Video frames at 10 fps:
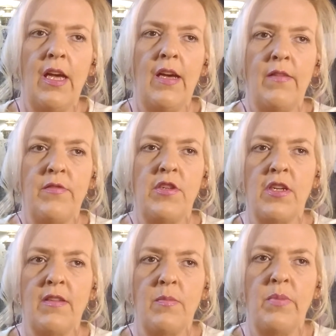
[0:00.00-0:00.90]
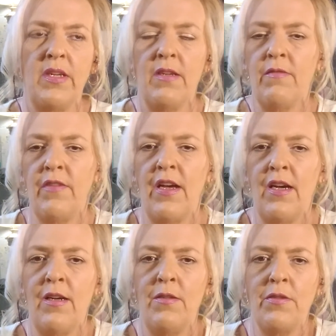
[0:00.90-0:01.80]
have just been
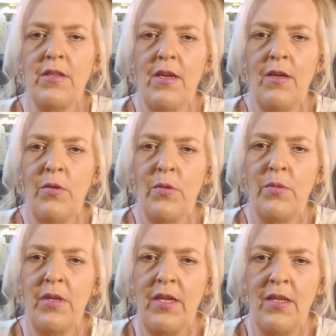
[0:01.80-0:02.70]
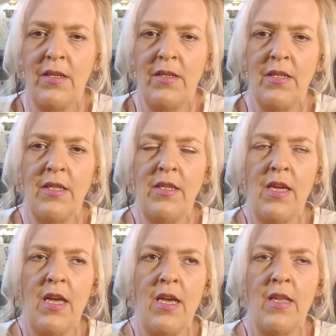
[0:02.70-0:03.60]
filed on
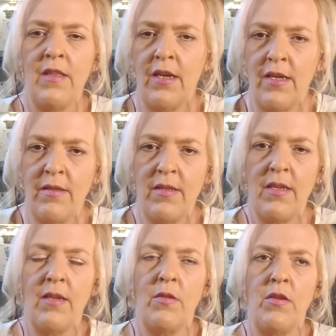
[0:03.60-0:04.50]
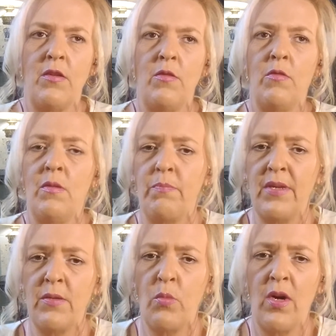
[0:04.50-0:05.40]
Elon and the ACLU and
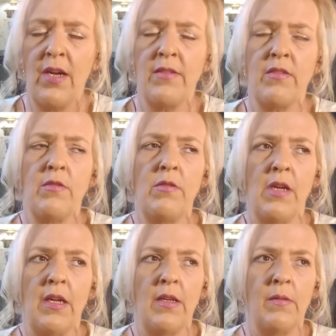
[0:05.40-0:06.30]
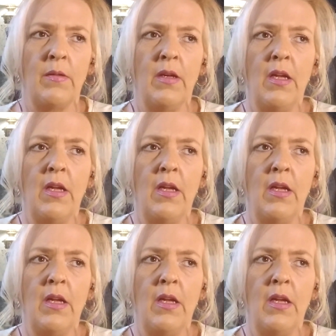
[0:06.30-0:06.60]
Ben Weiser, and